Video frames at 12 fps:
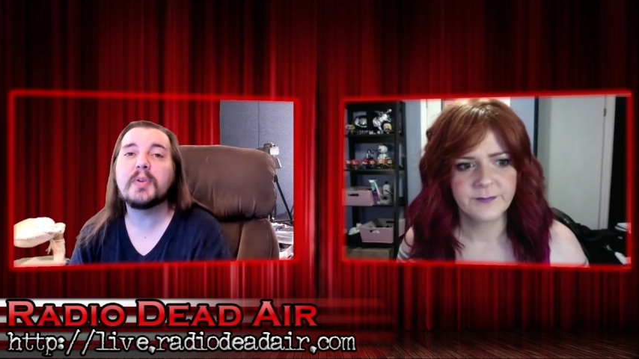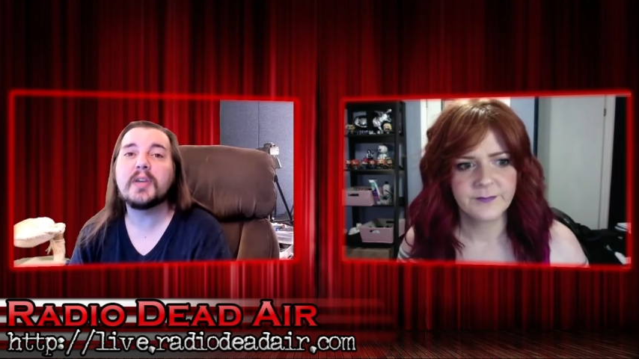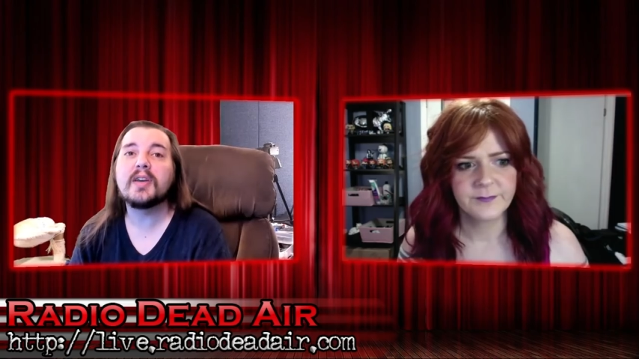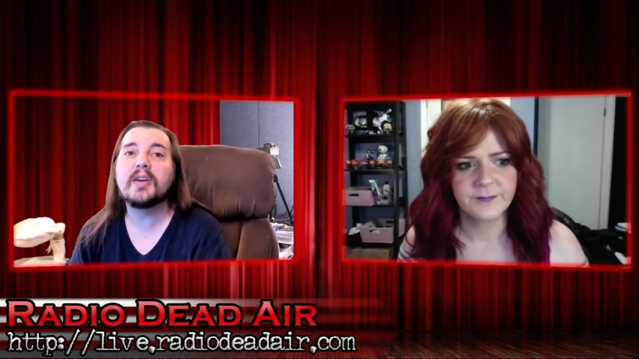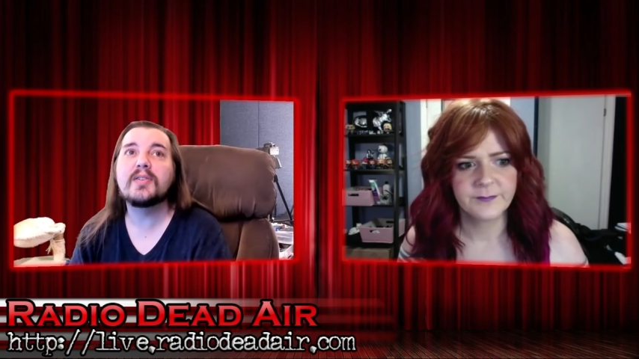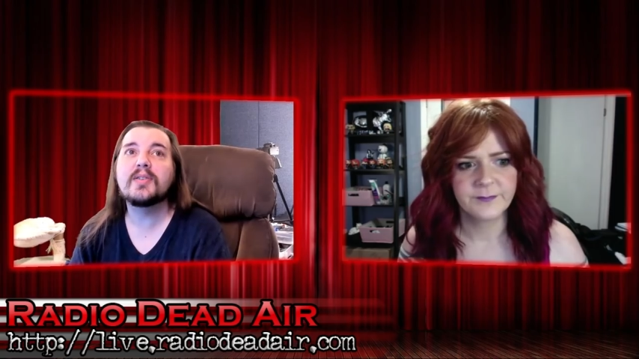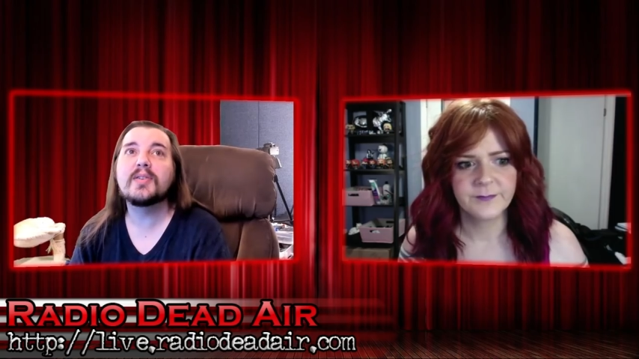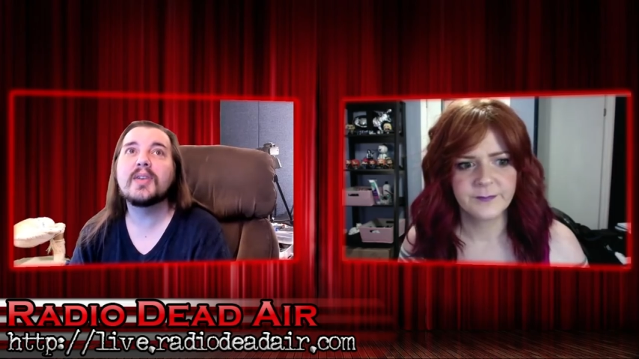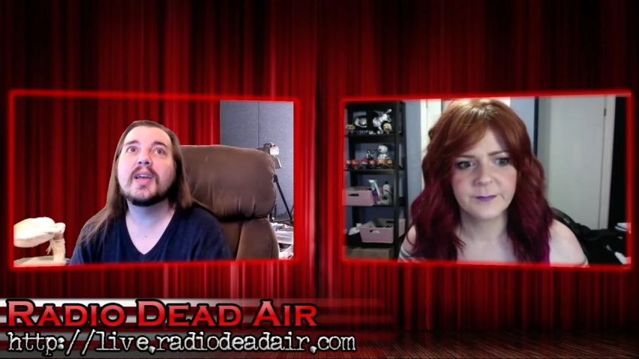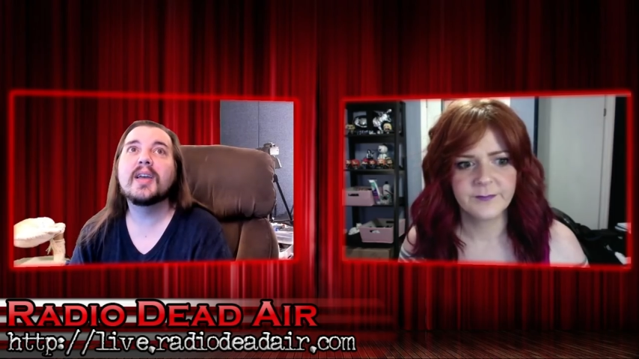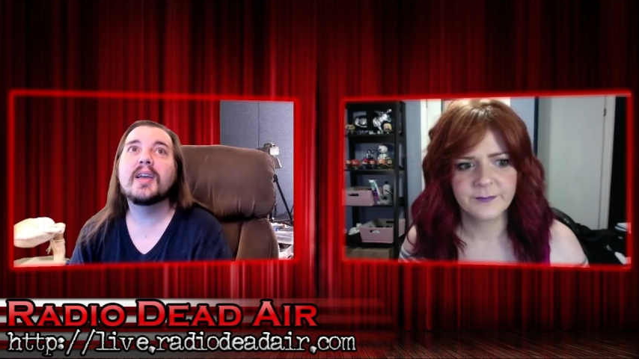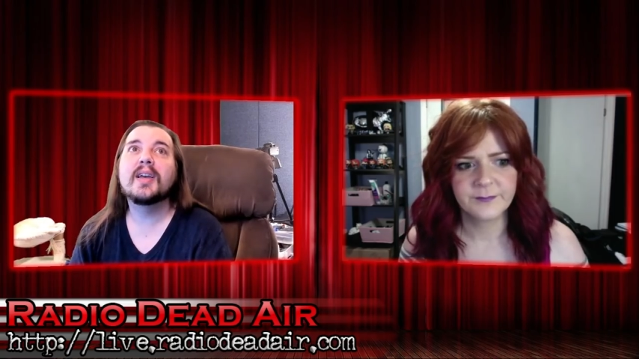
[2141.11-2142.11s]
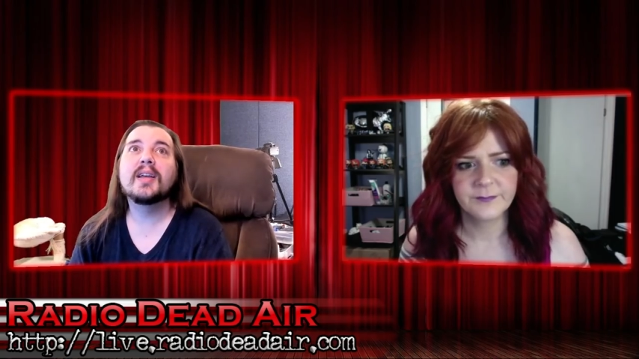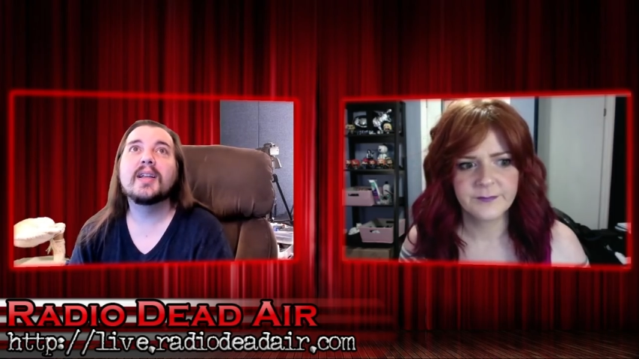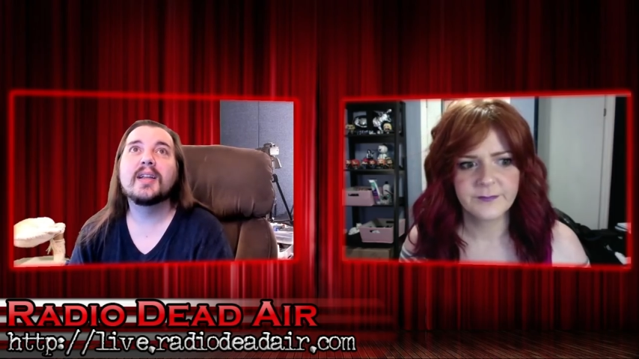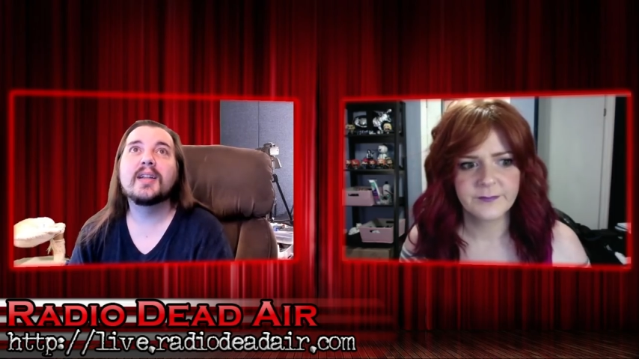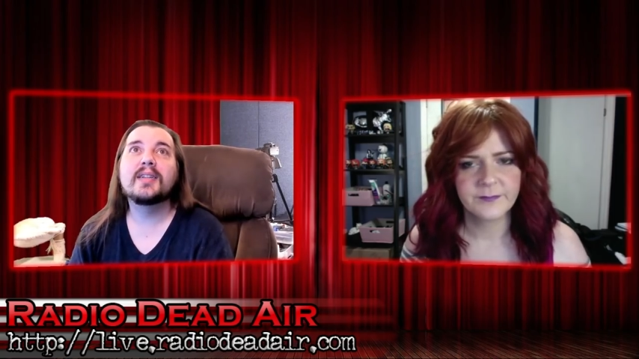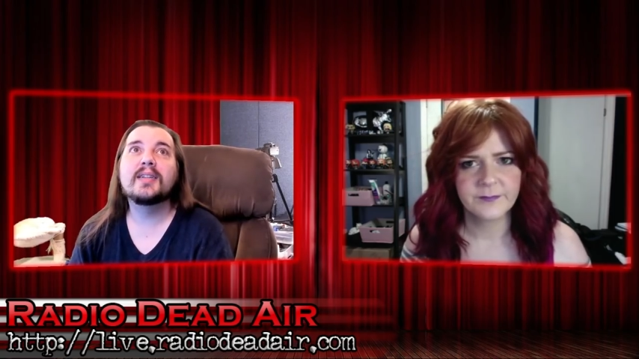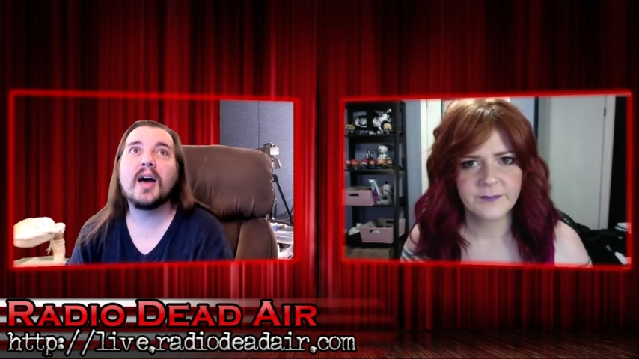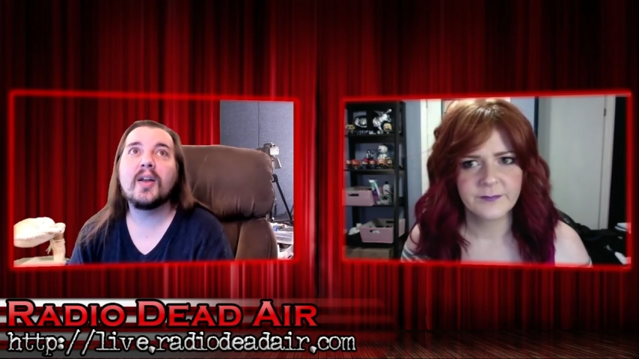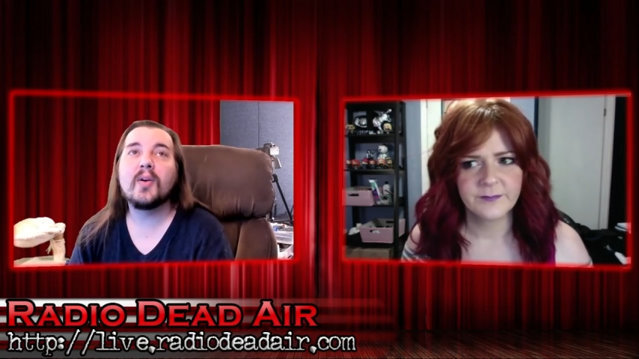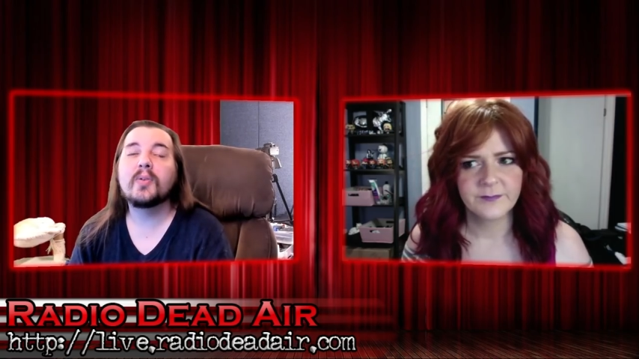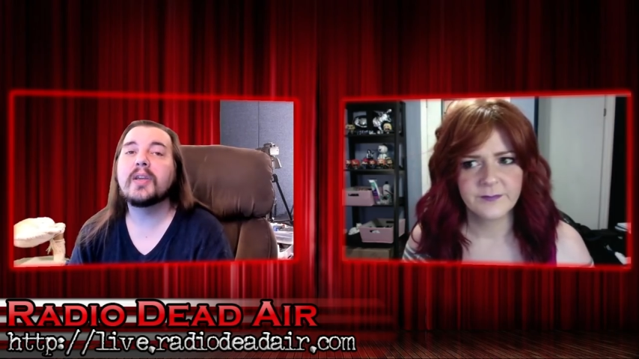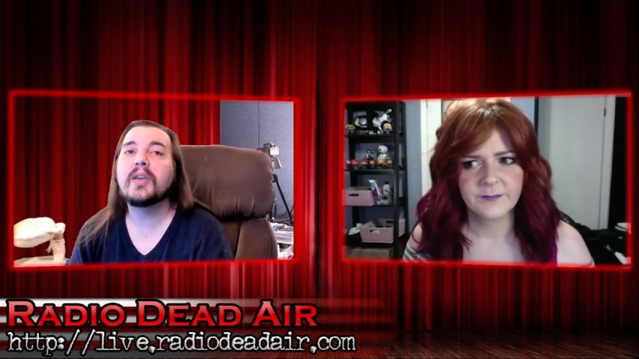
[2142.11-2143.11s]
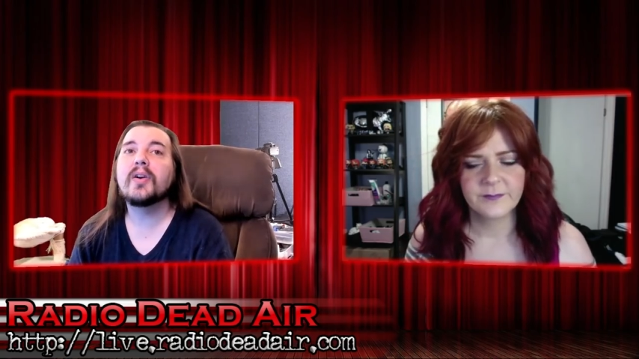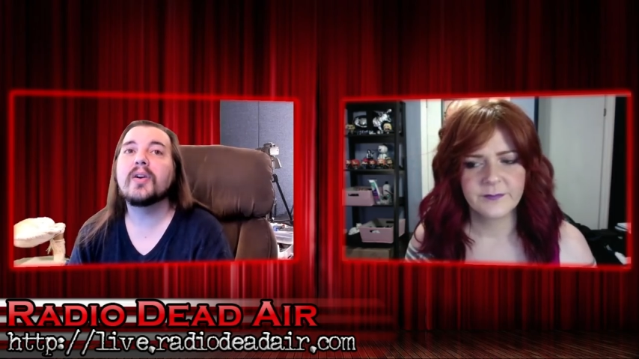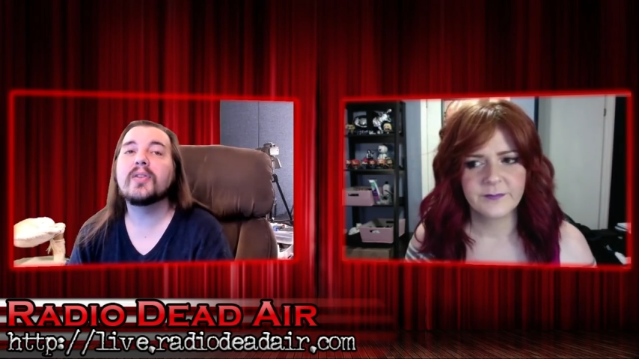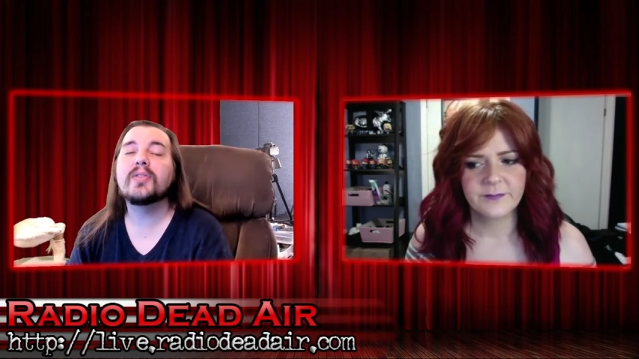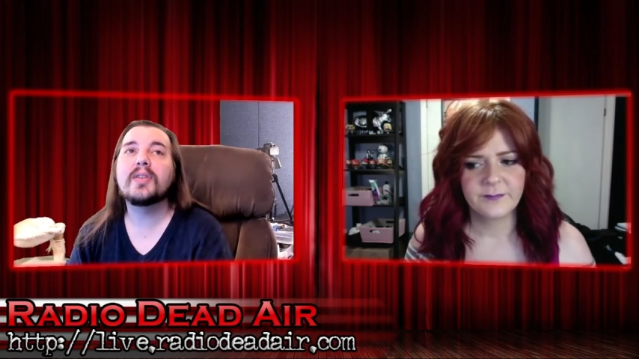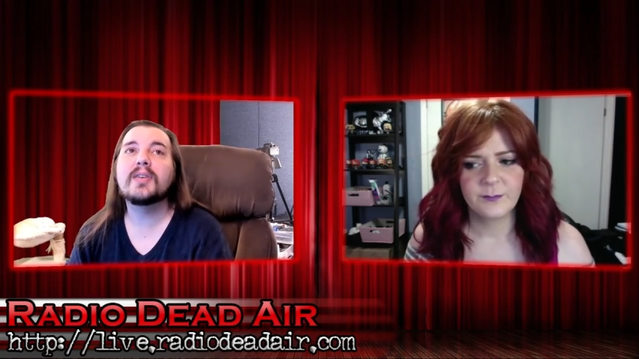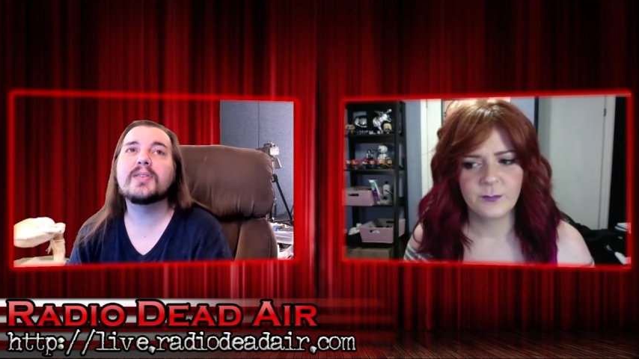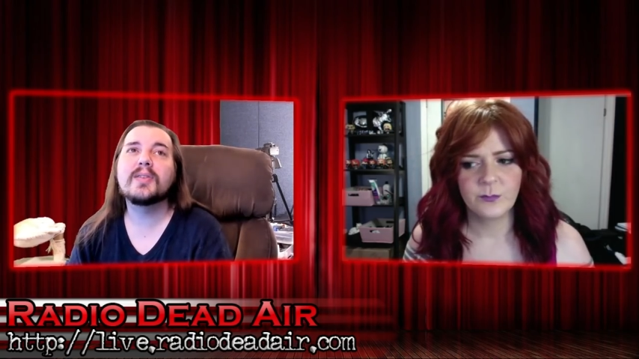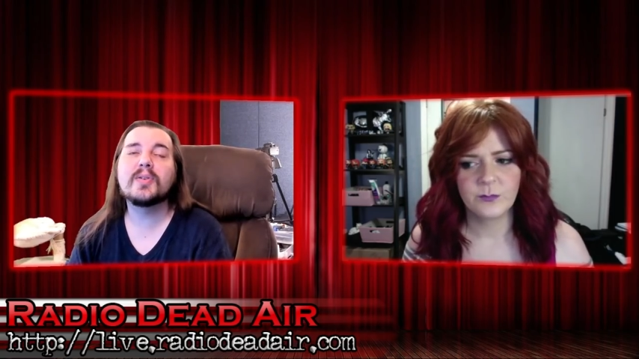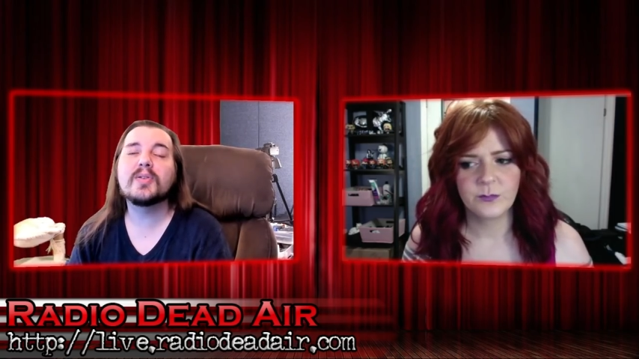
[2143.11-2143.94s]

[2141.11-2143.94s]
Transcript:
Speaker 1: because not only are is there